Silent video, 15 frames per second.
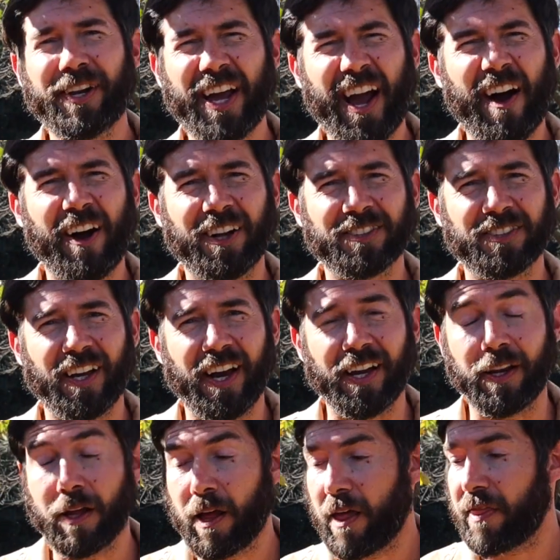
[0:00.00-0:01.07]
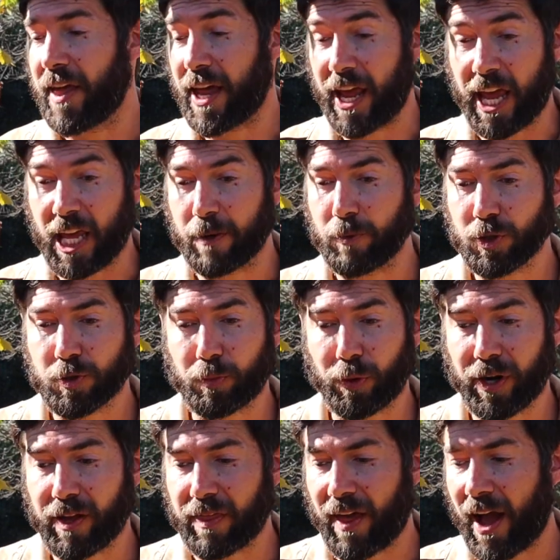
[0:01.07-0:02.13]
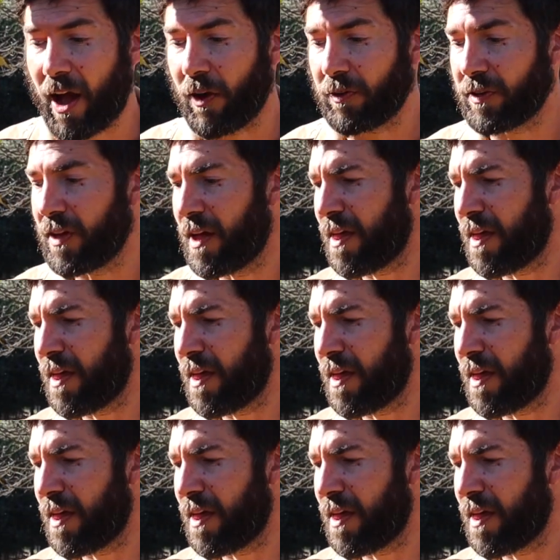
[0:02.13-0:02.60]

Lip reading: dioxide that animals breathe out,